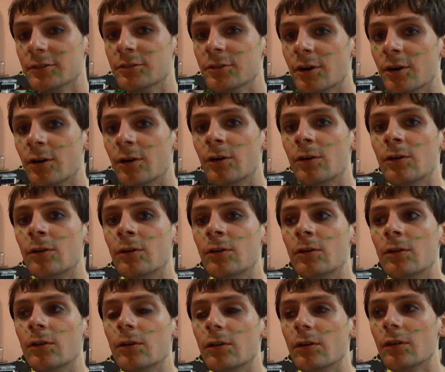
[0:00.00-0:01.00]

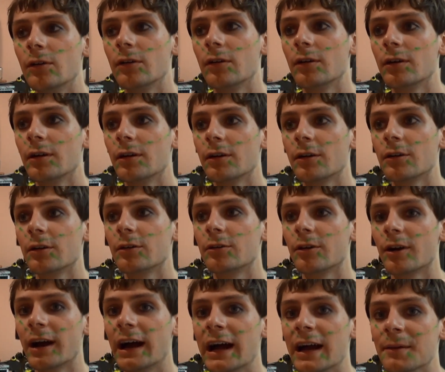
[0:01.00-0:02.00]
Don't
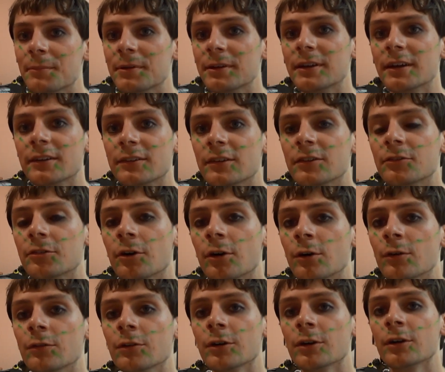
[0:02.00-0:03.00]
cry because it's
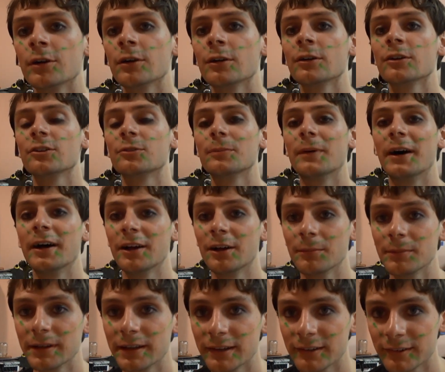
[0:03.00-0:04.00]
over, smile
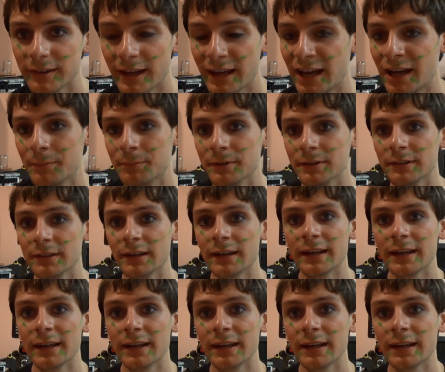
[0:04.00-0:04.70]
because it happened.